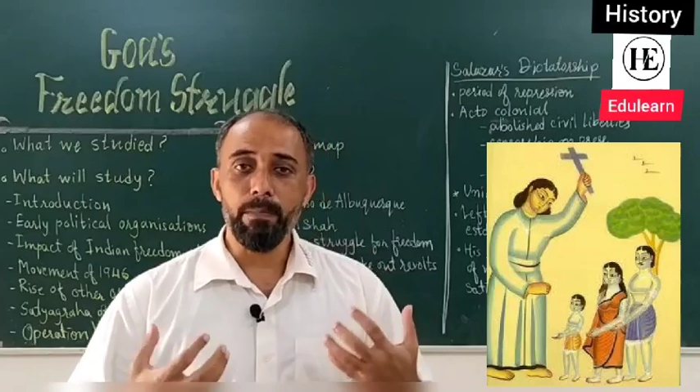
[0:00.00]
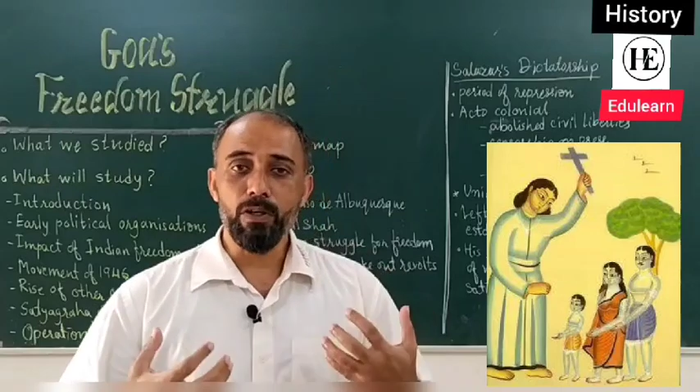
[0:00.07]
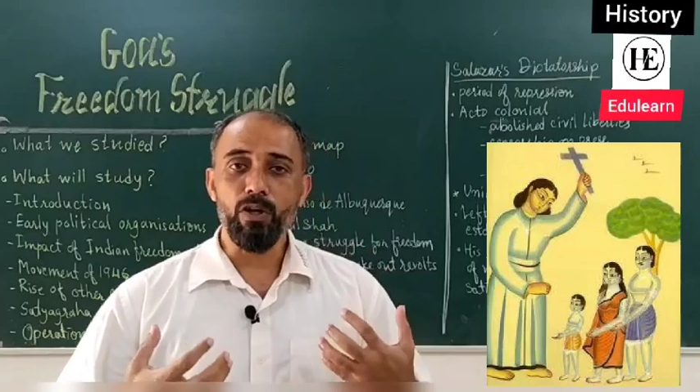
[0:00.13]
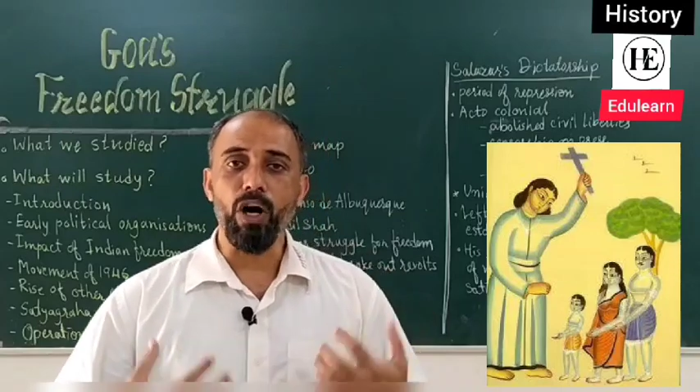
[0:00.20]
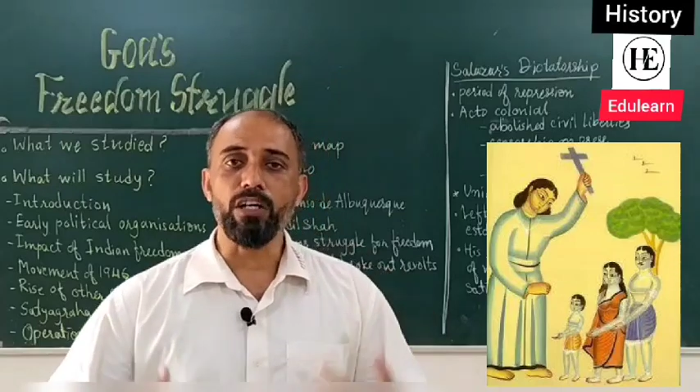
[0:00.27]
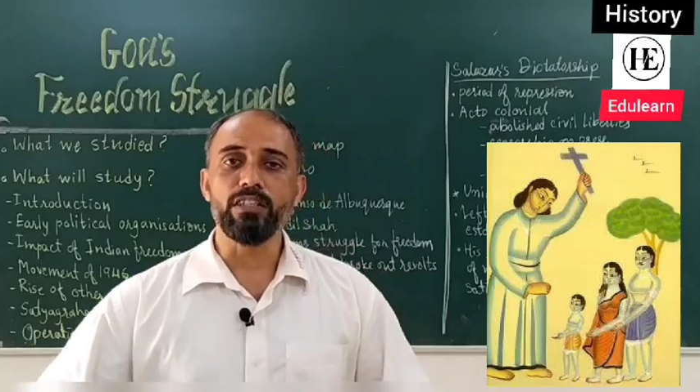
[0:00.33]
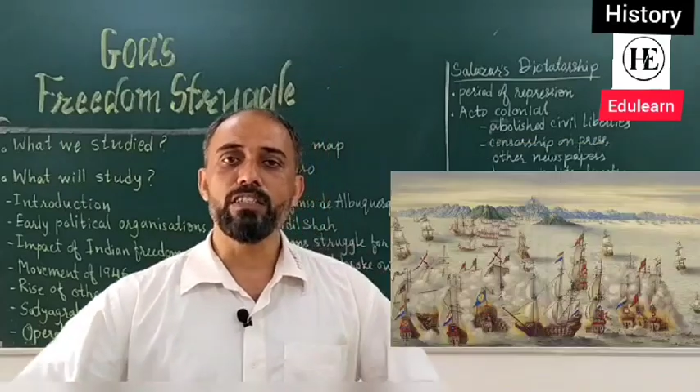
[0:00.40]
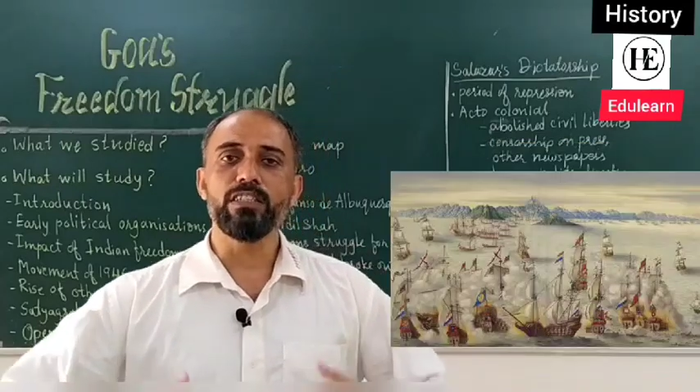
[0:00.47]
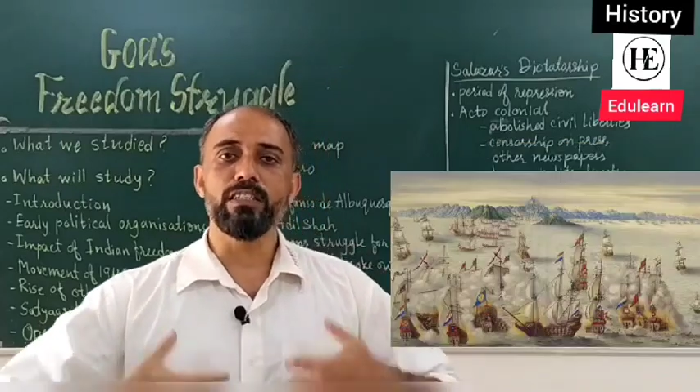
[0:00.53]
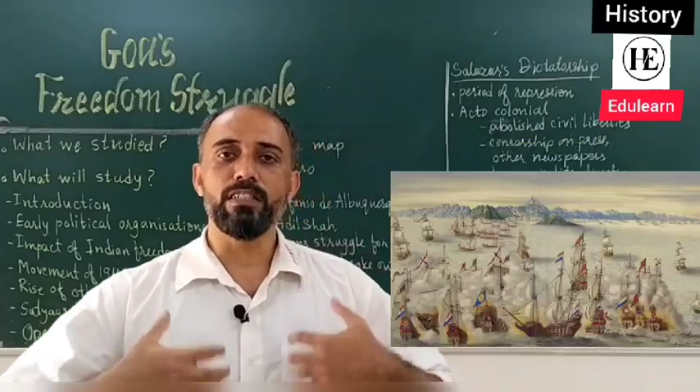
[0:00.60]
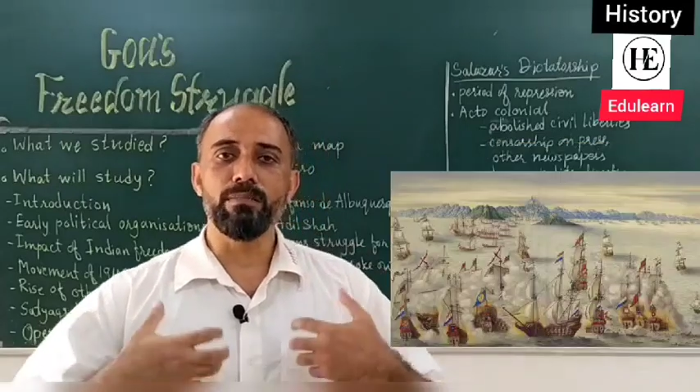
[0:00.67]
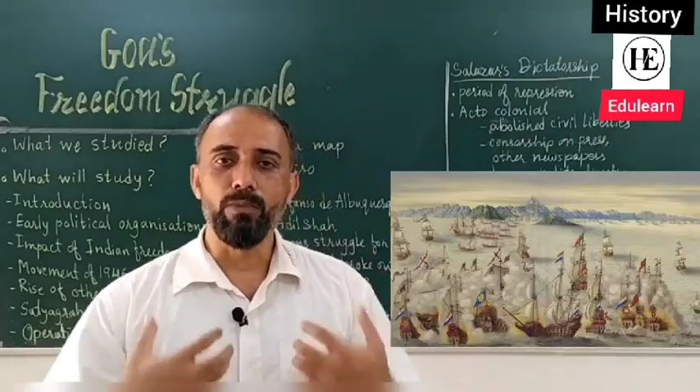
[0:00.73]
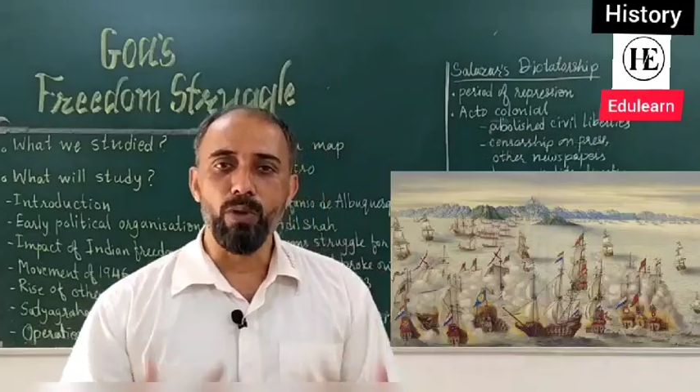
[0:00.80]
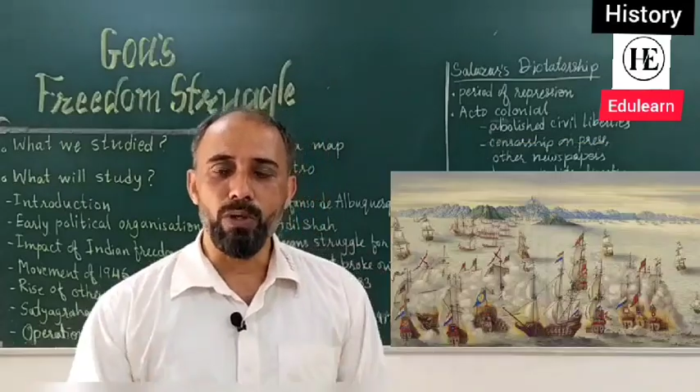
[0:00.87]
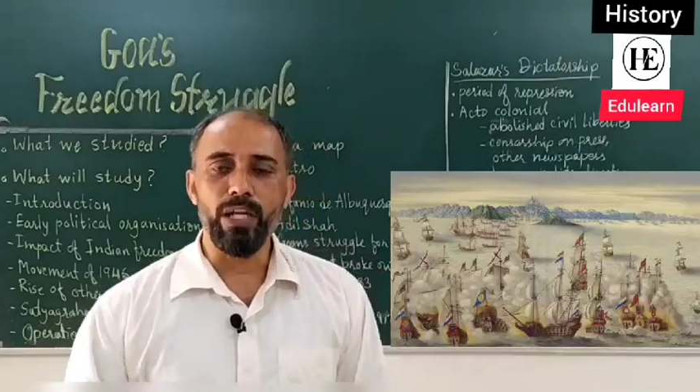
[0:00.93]
conquer the
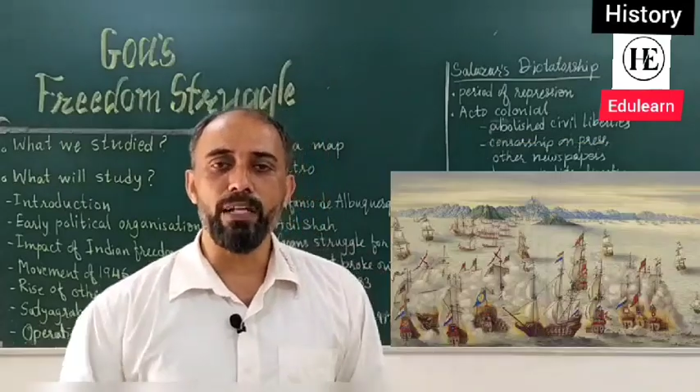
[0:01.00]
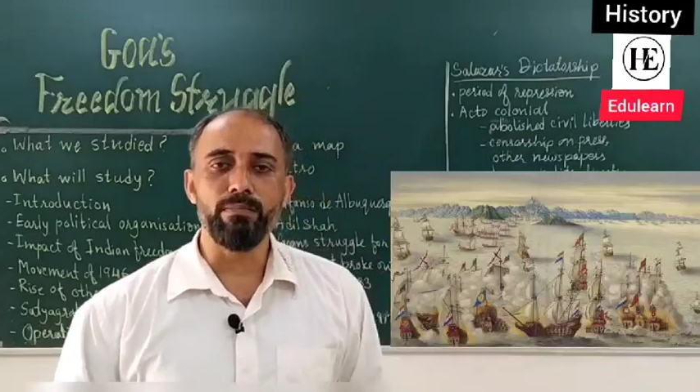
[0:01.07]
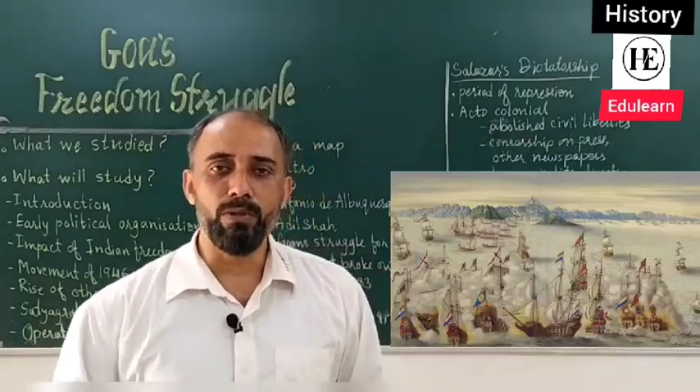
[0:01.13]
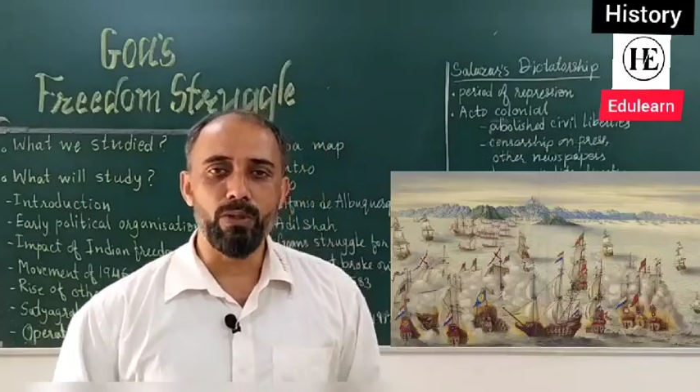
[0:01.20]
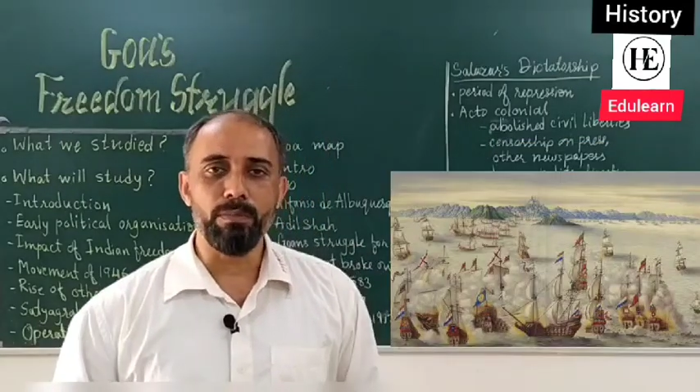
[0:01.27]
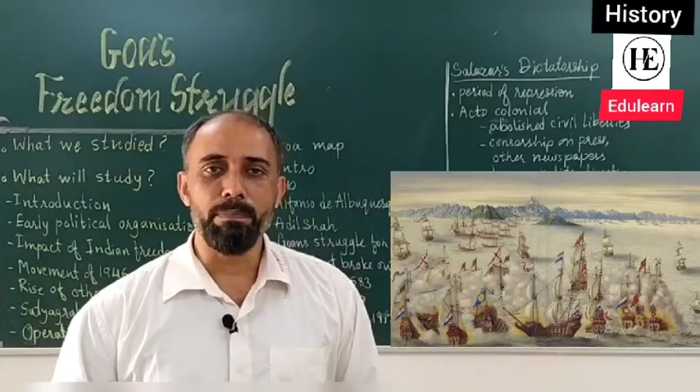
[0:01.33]
more and more